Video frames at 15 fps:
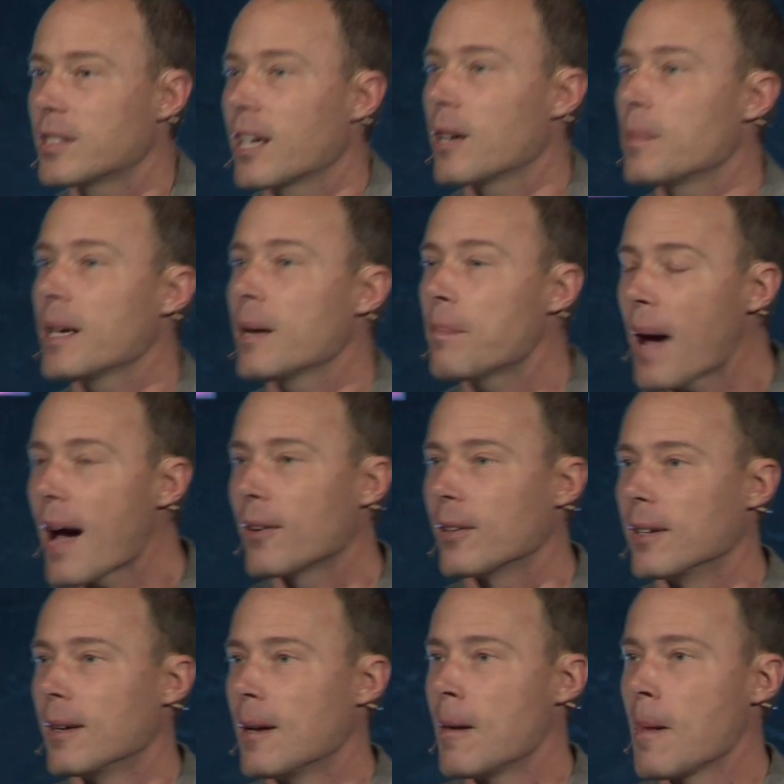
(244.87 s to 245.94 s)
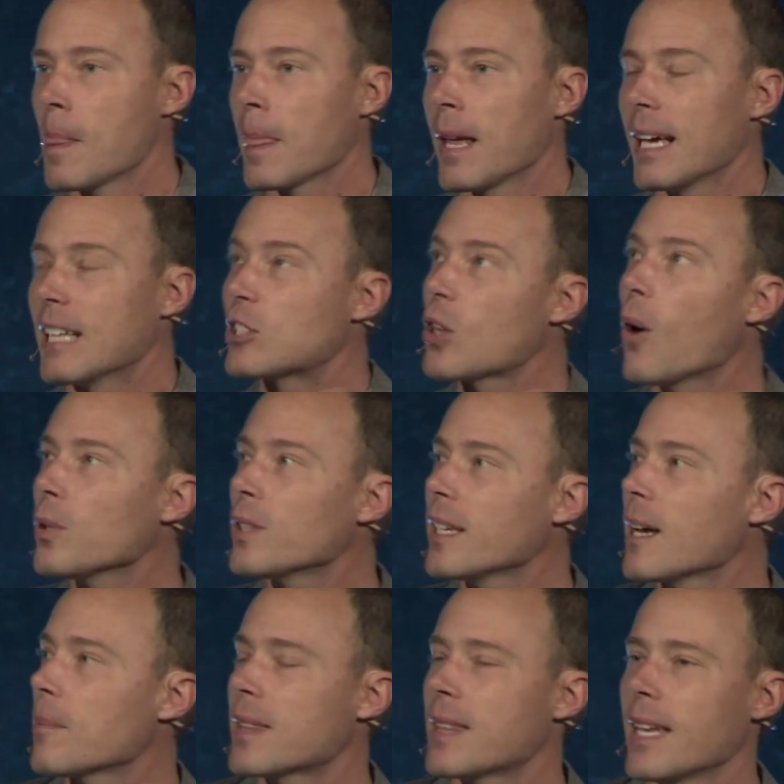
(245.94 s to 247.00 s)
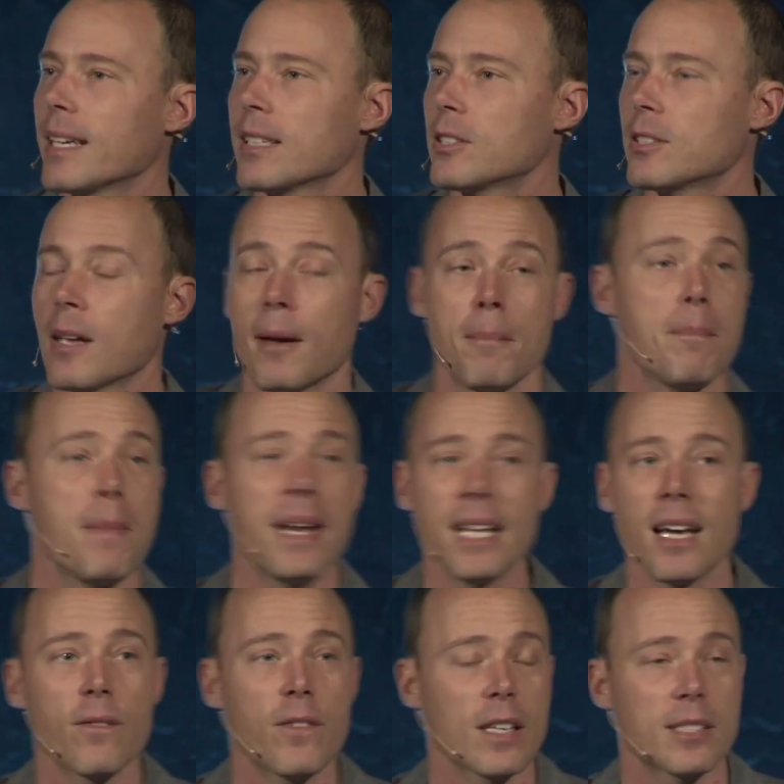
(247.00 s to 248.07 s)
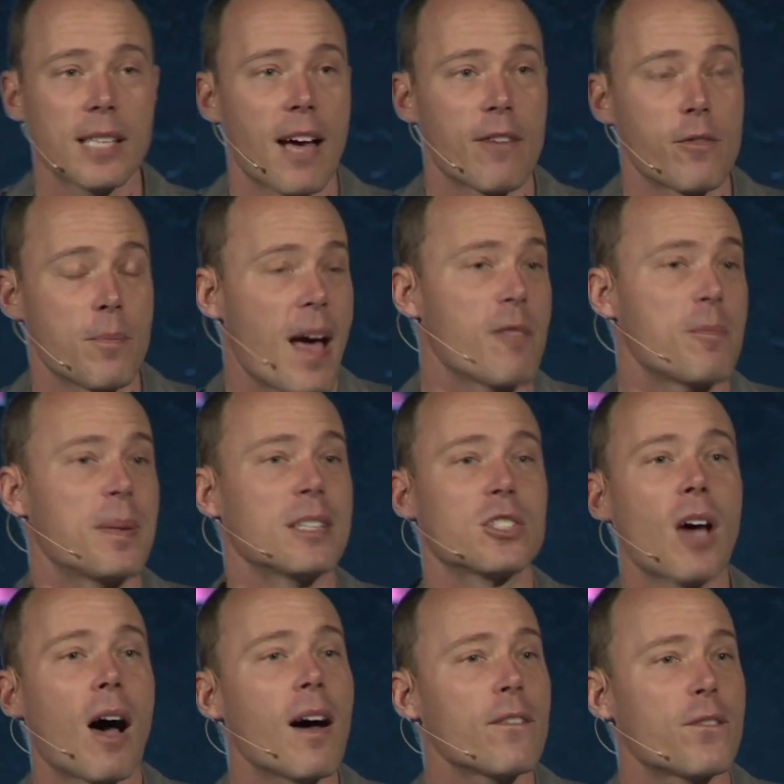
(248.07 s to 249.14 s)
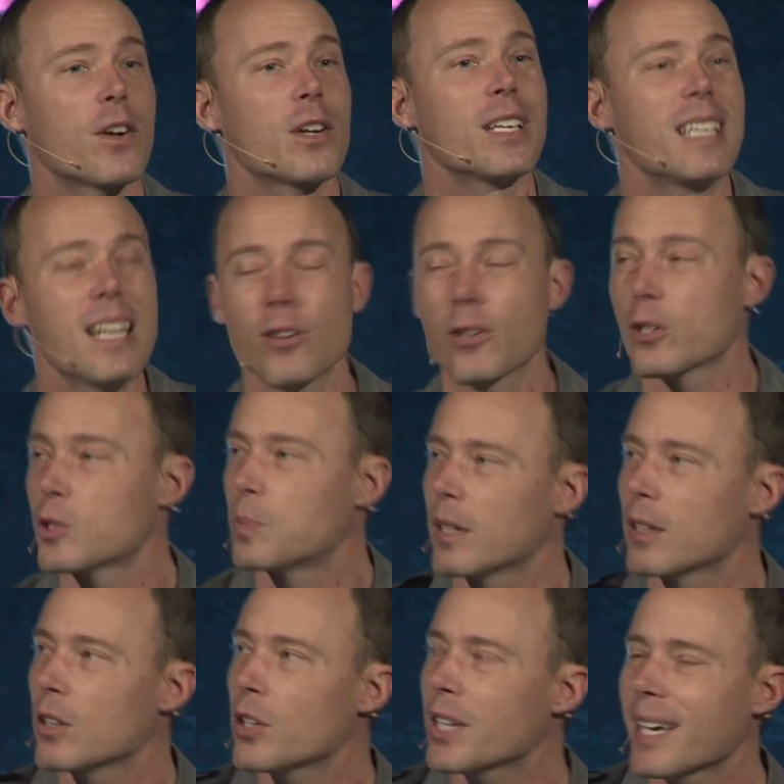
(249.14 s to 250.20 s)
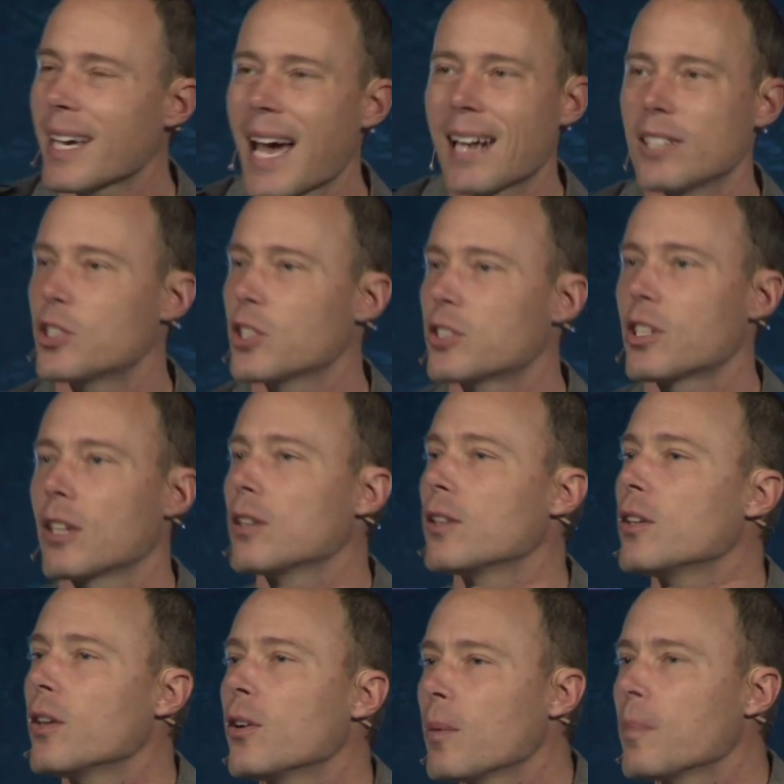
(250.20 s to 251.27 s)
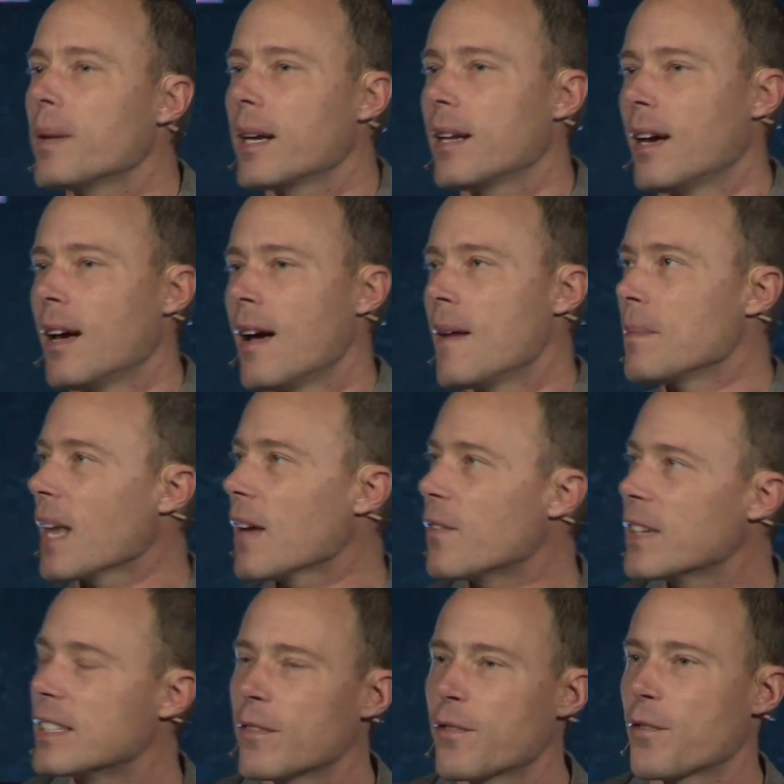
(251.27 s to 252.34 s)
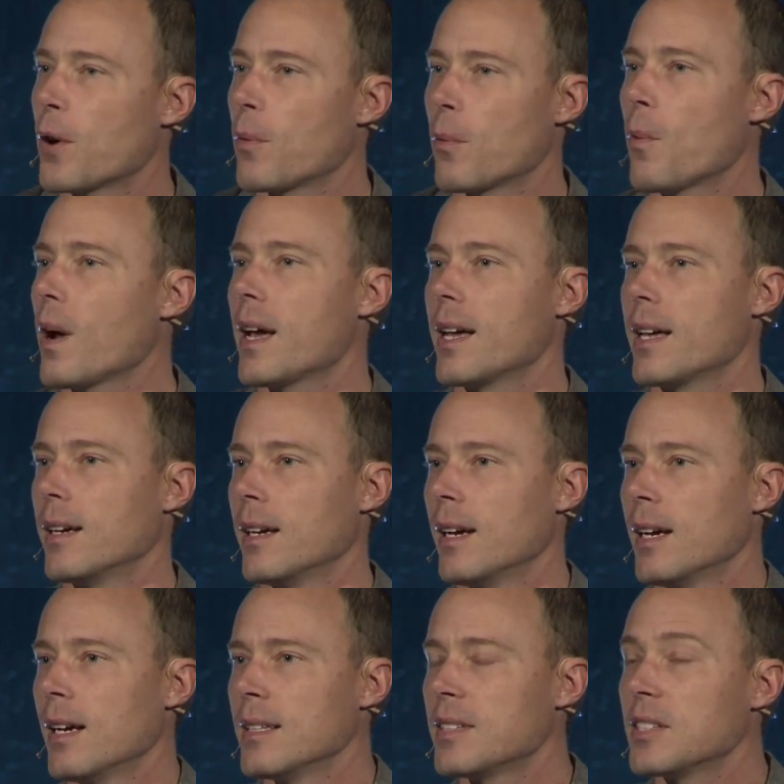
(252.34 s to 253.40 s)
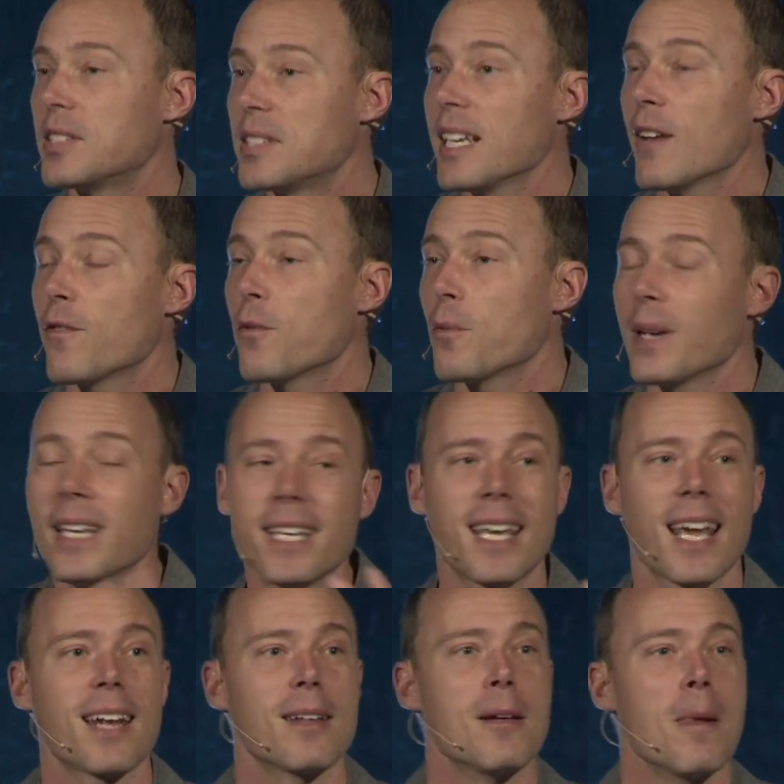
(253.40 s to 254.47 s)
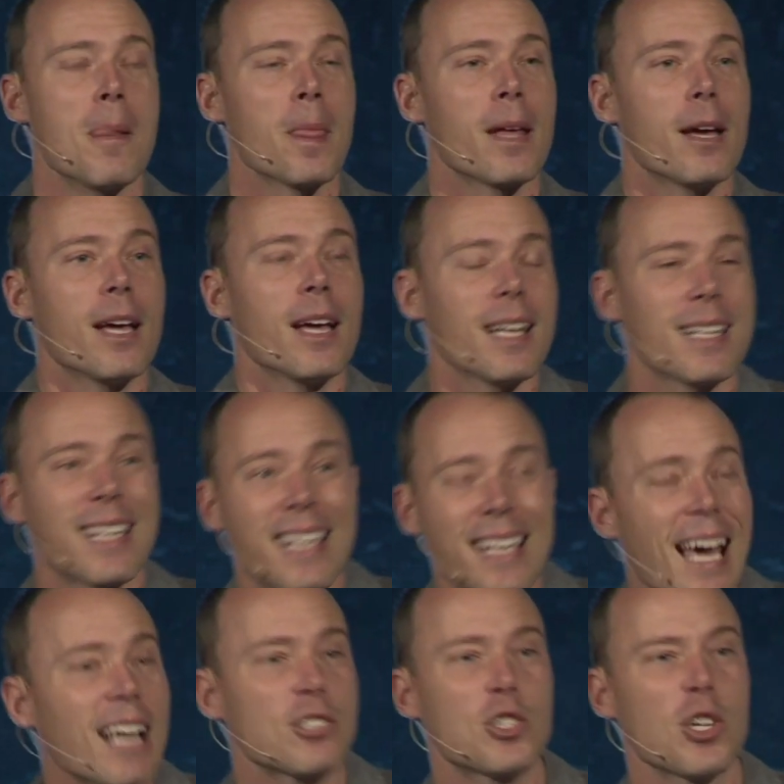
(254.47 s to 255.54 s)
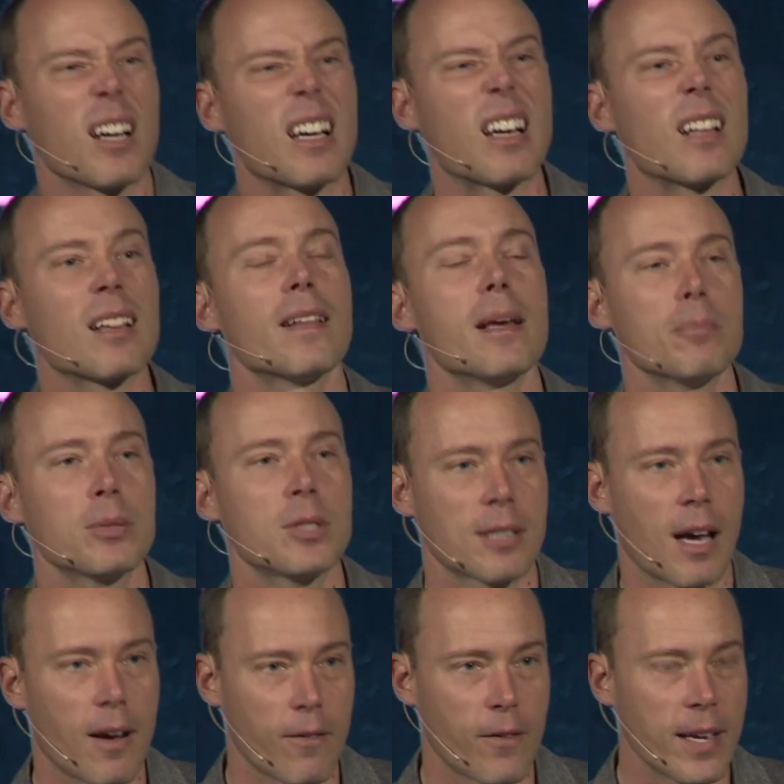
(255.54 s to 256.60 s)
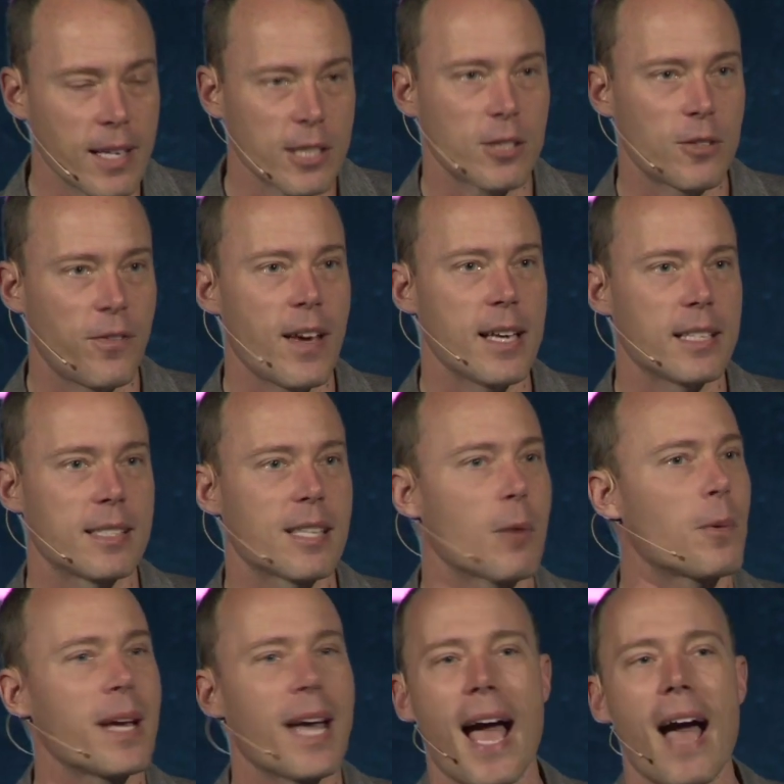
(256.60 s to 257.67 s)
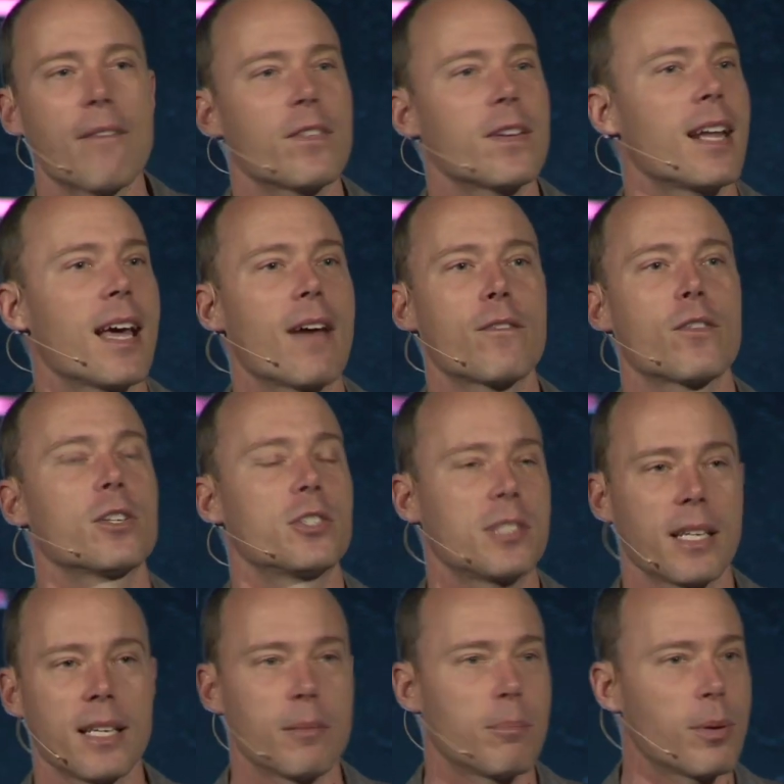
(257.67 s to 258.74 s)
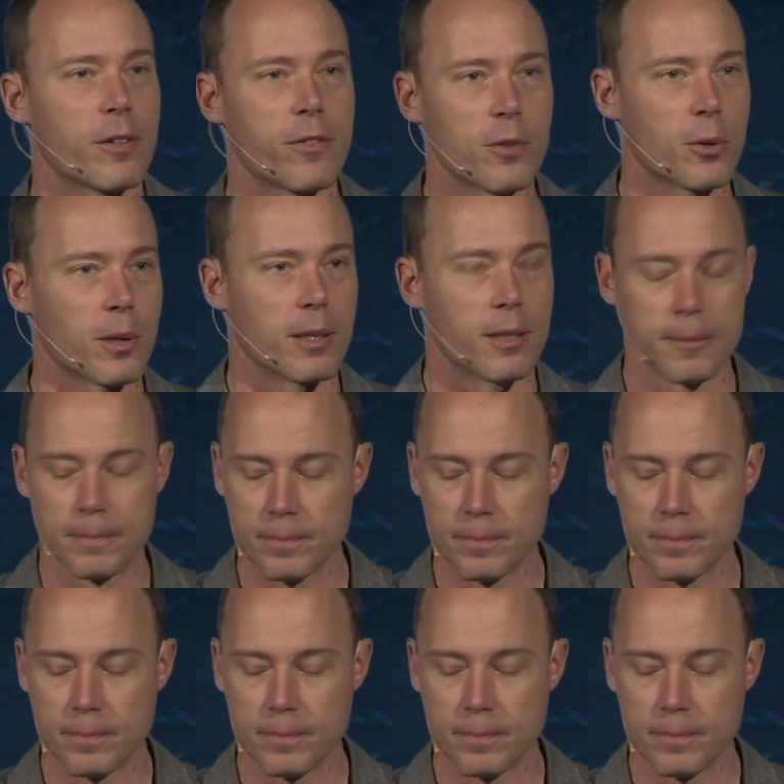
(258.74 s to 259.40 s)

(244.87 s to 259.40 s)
is going to be about. It's holding up things many of us have been taught for years, but looking at it just a little bit of a different way to see if we can catch a glimpse of His face that we haven't ever seen before.